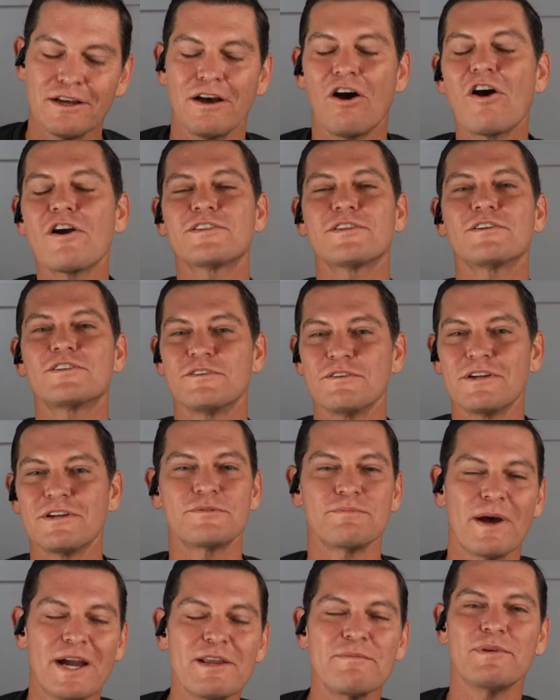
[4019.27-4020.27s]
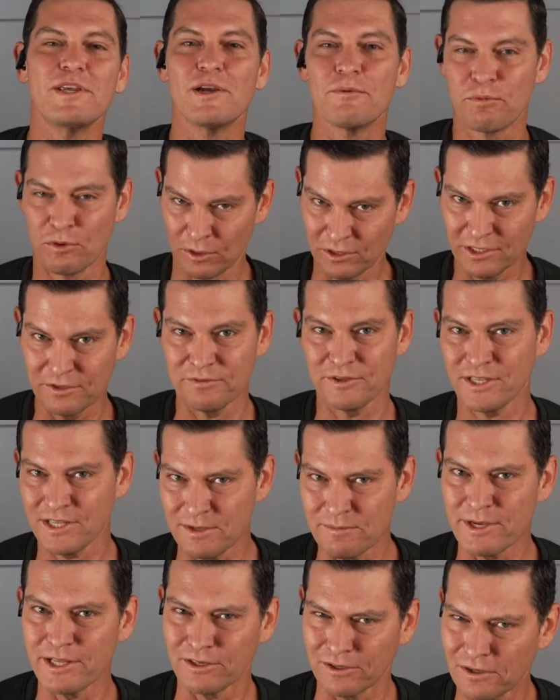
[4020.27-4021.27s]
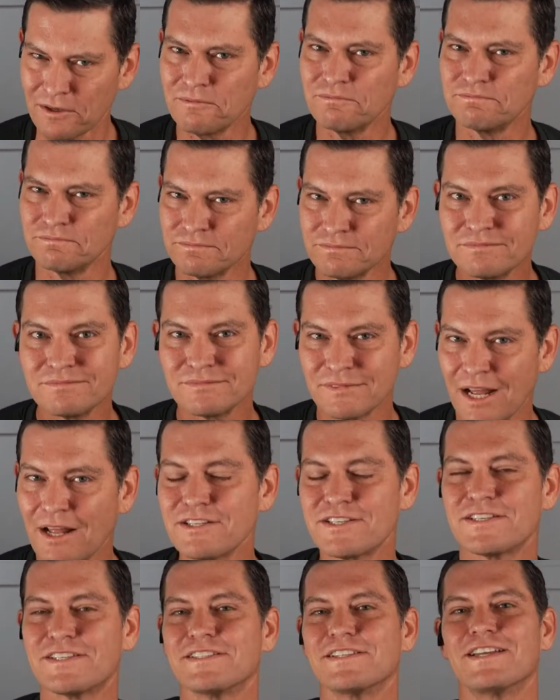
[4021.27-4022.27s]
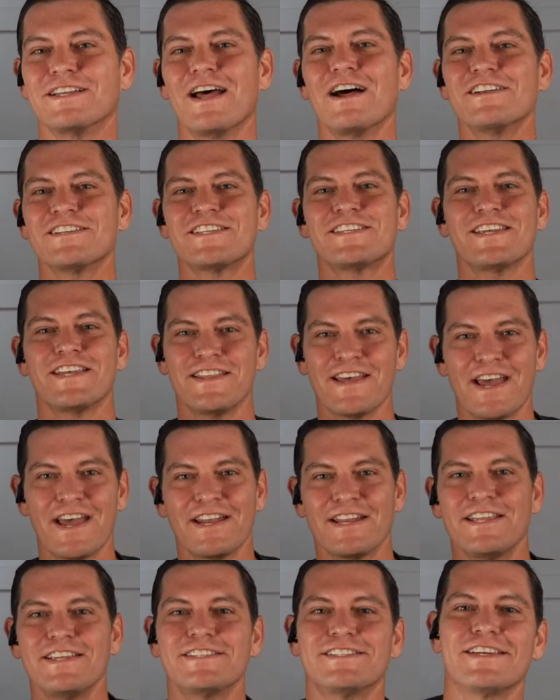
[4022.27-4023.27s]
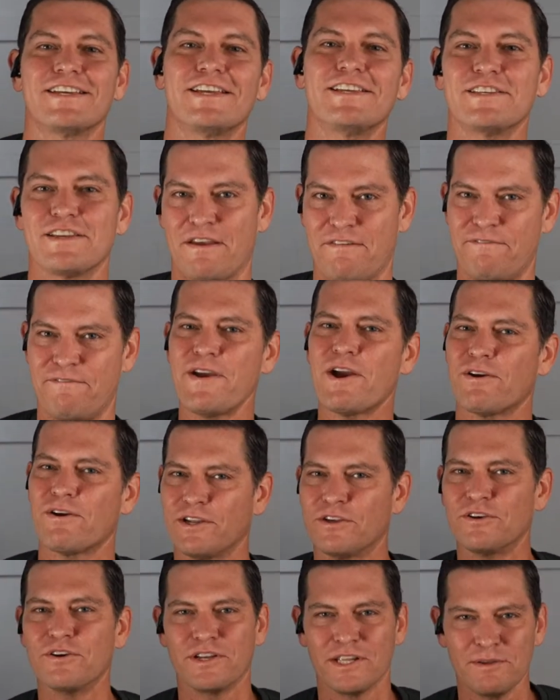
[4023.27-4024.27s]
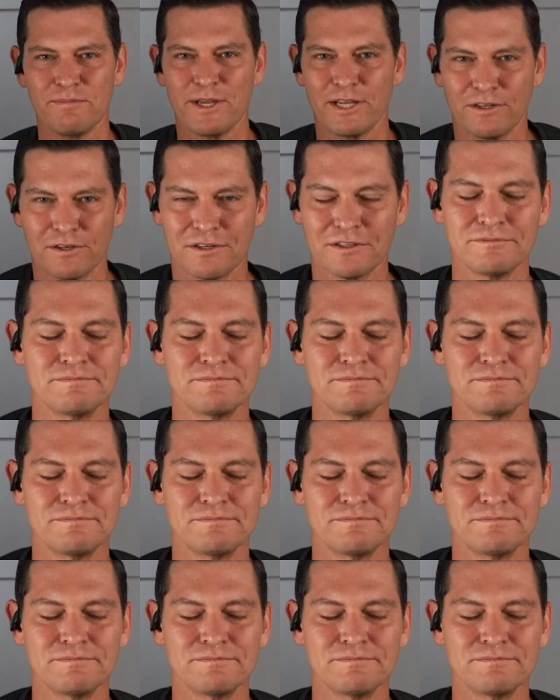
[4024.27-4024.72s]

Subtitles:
Arthur just might be a prolific emailer. I'll just say that he's a very good emailer.